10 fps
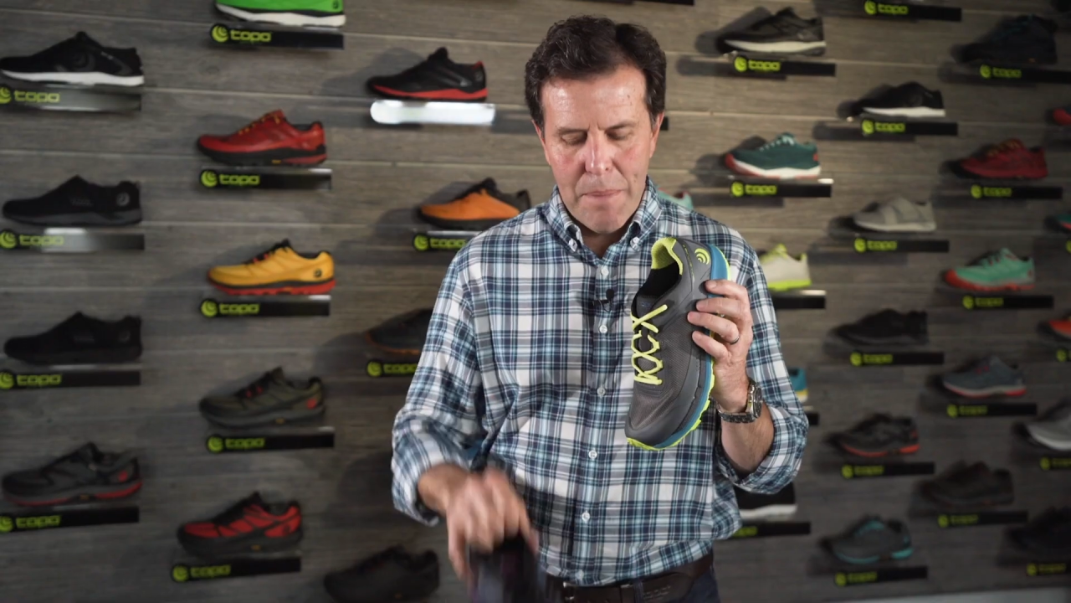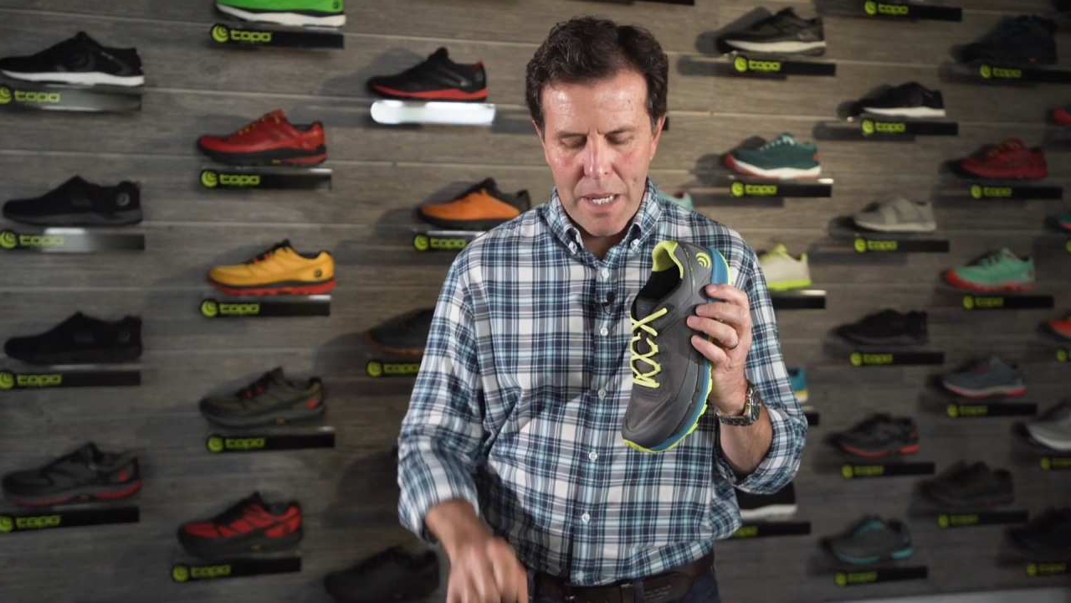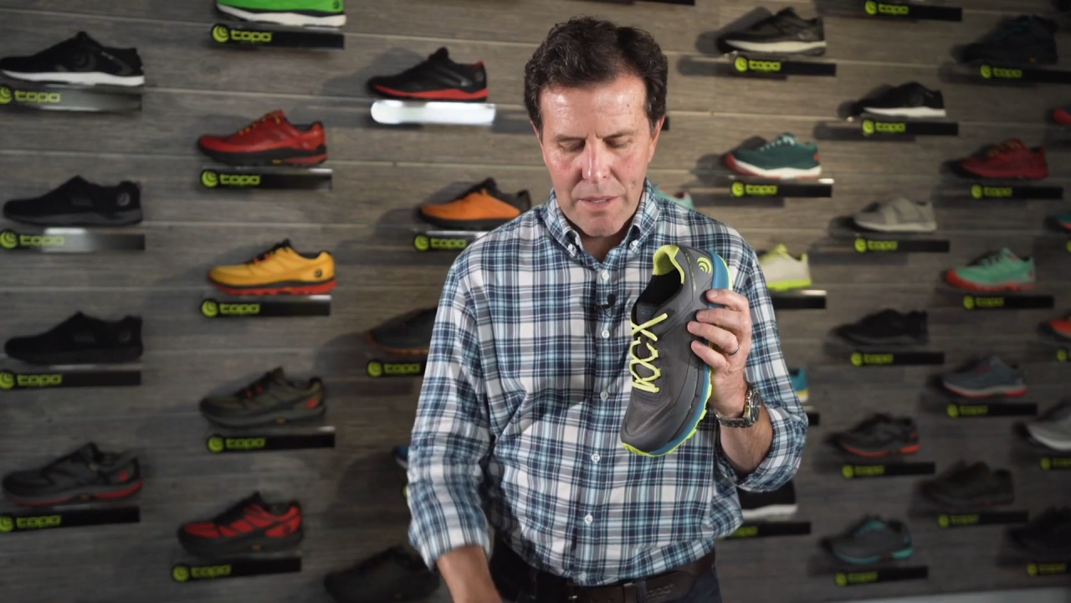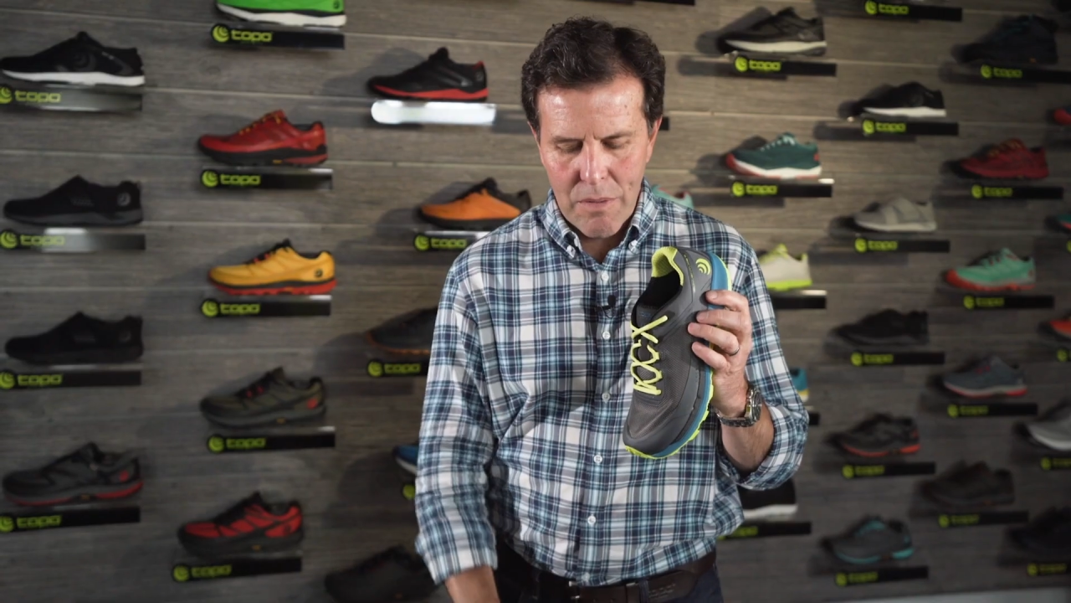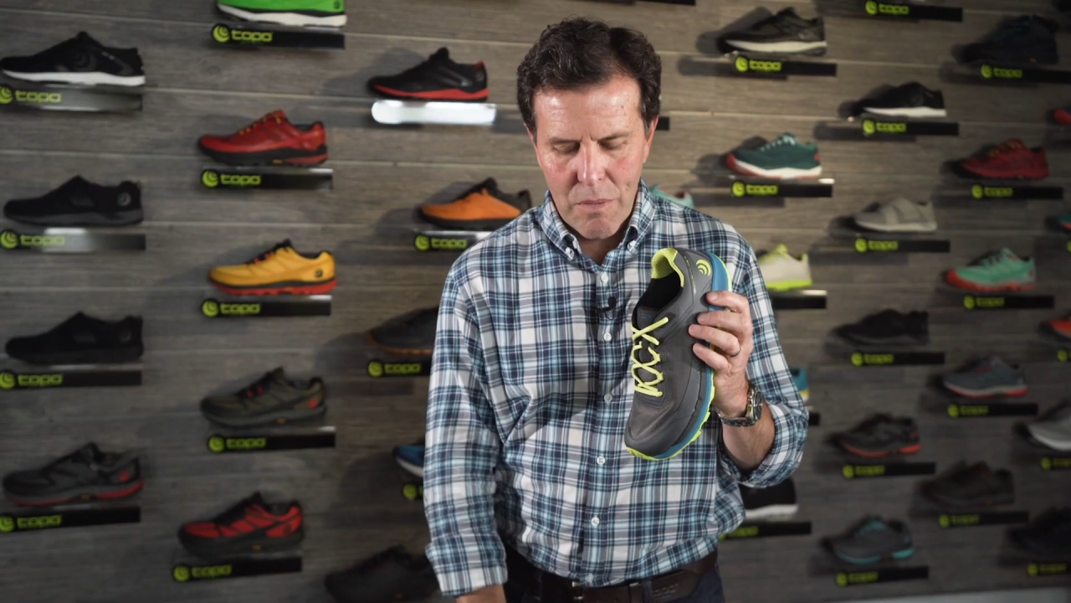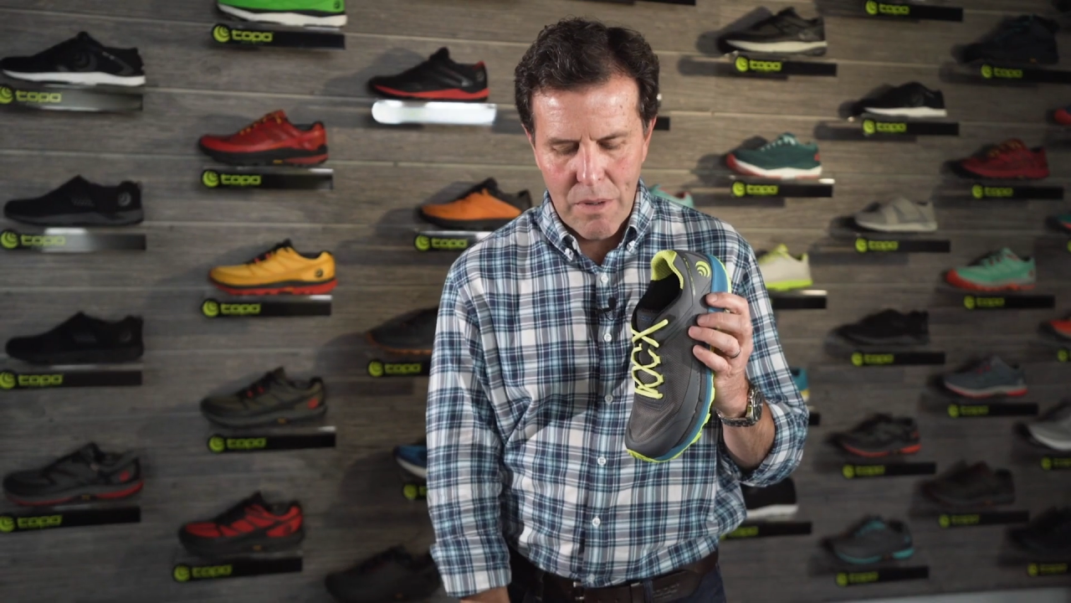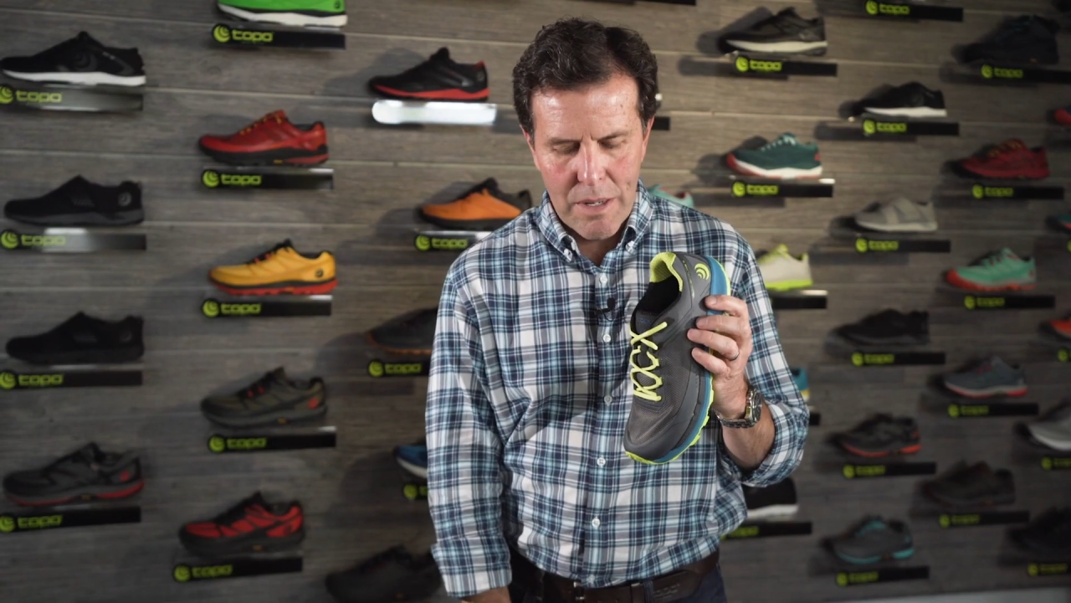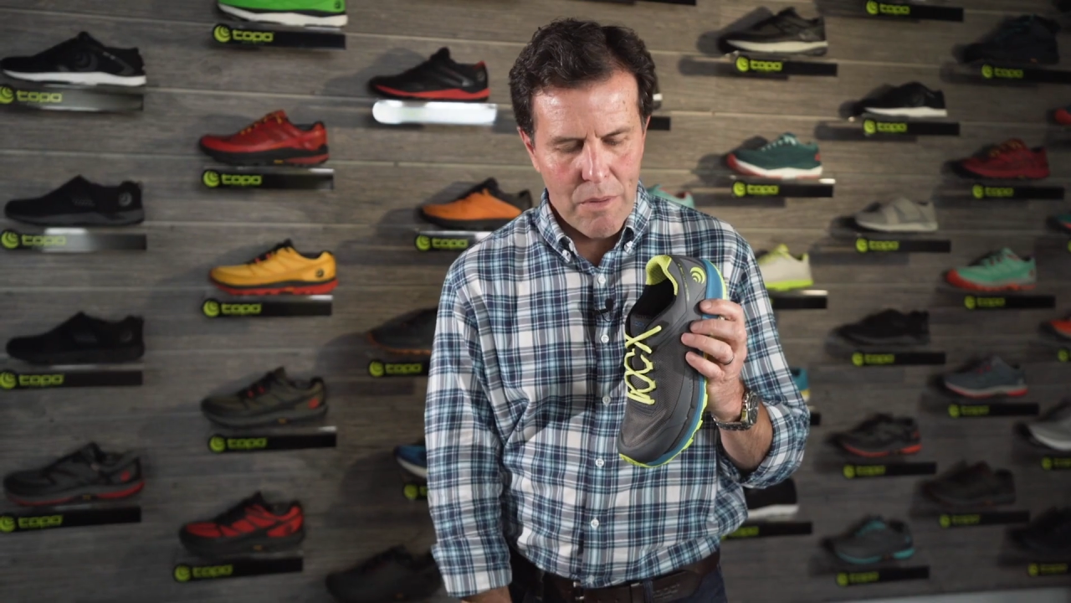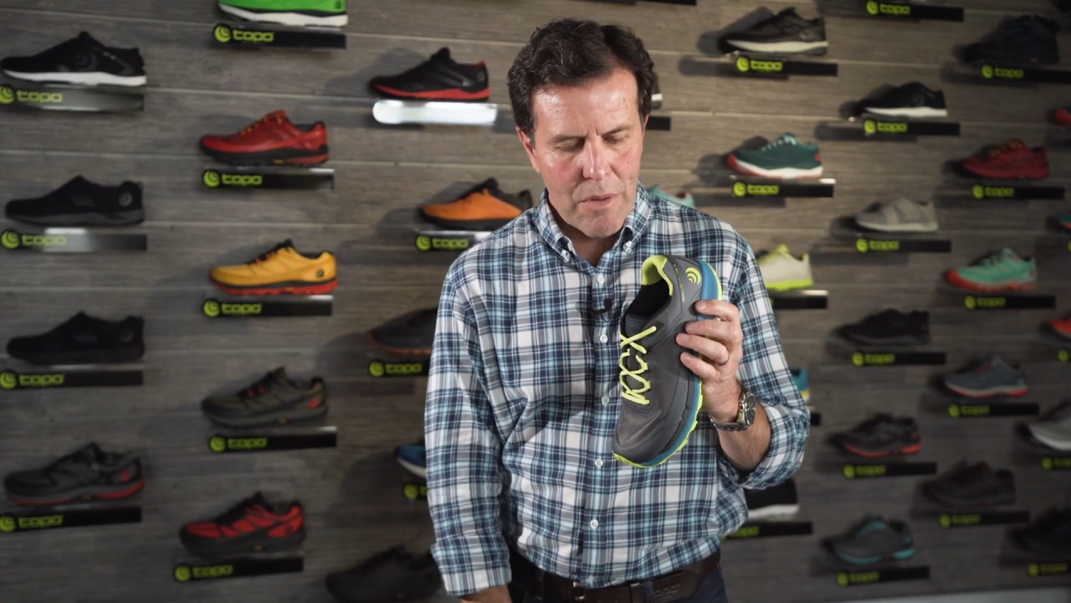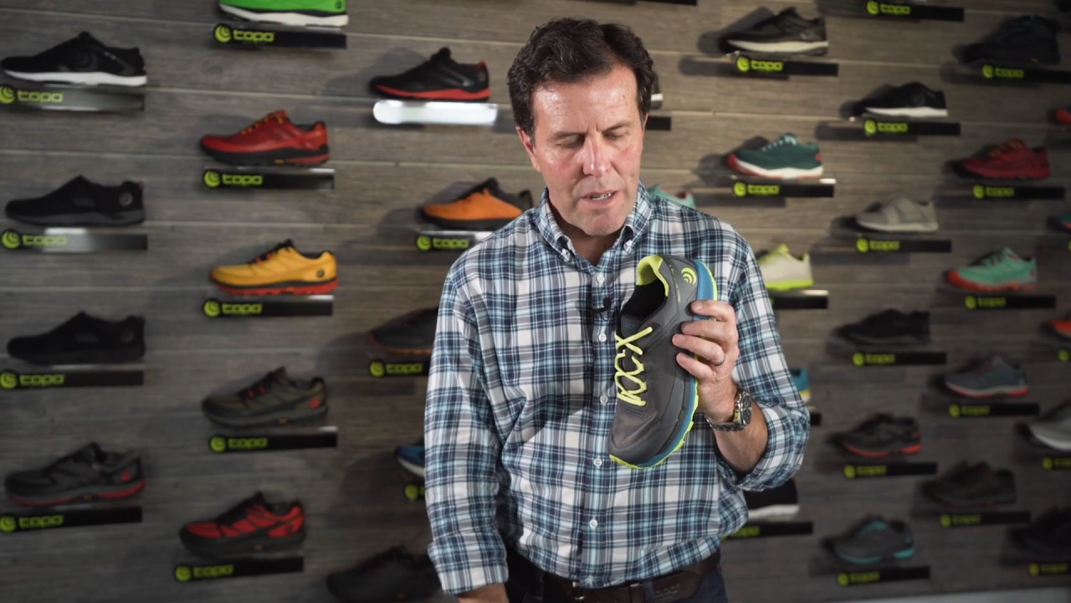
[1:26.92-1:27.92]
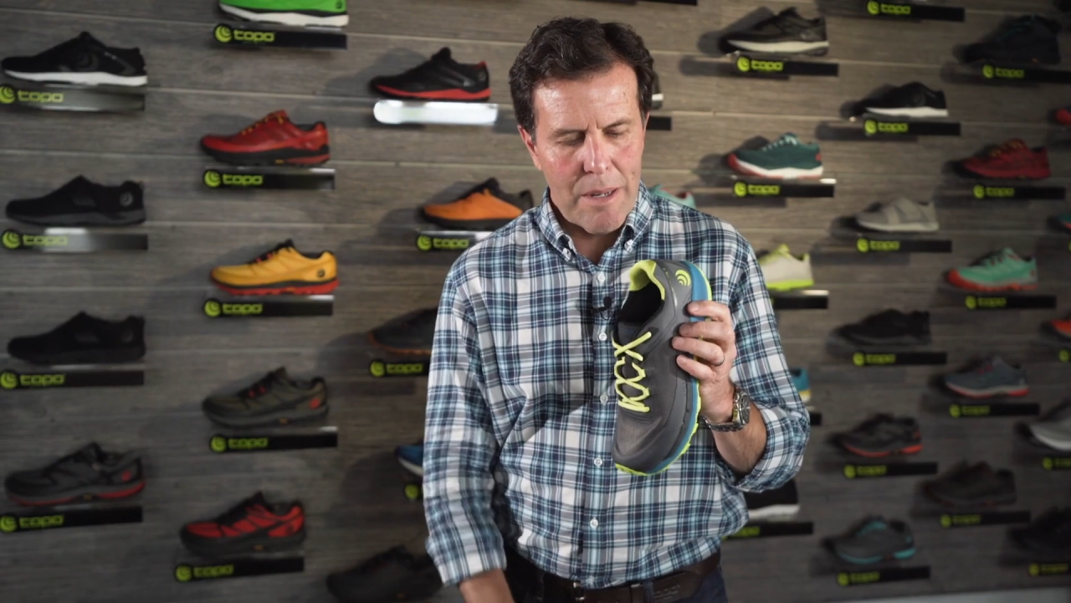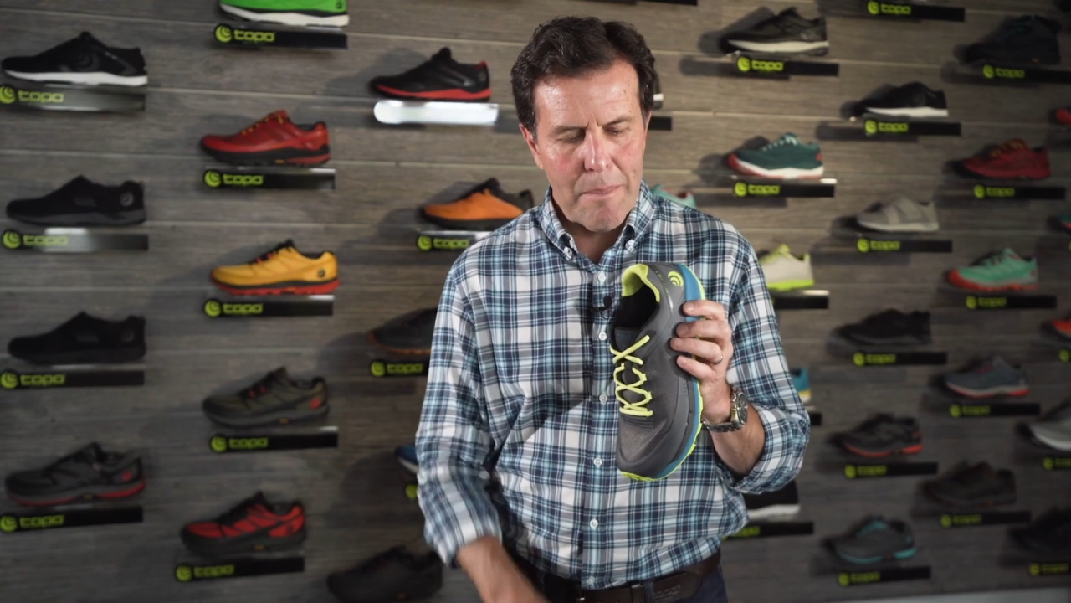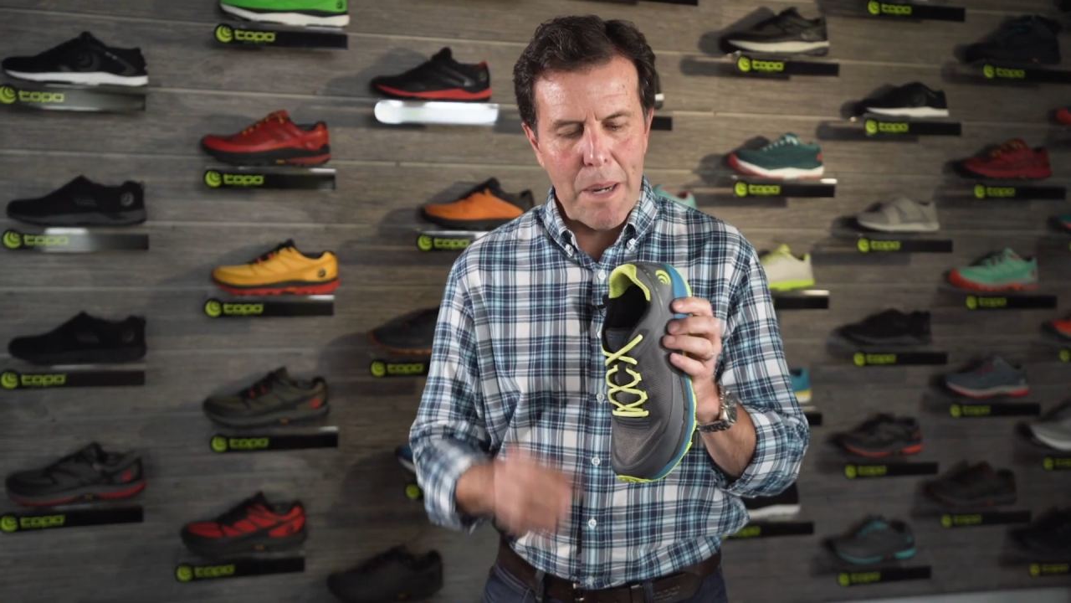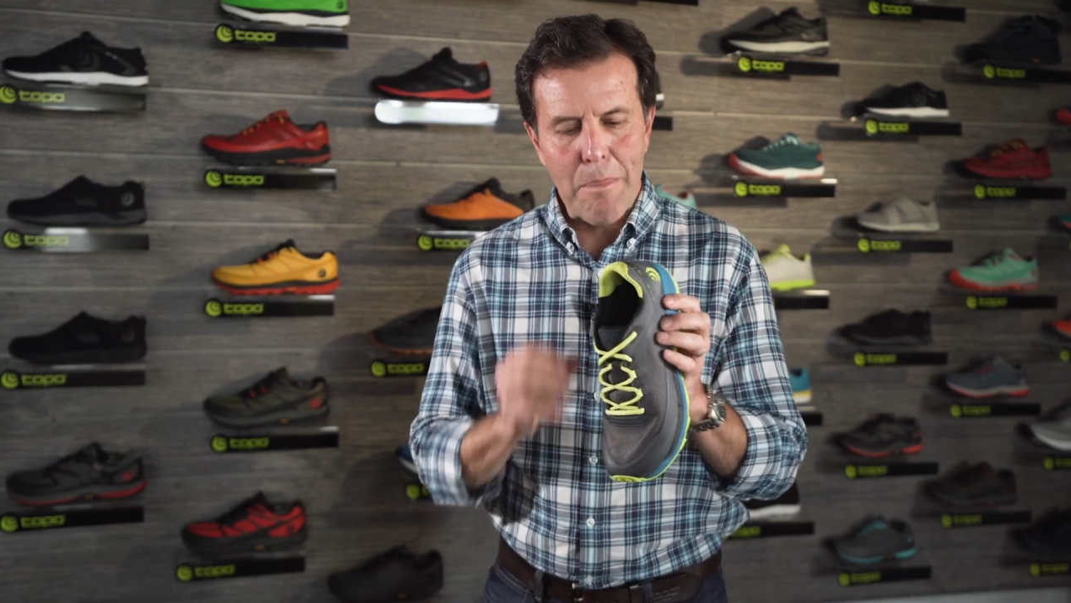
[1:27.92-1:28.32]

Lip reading: but by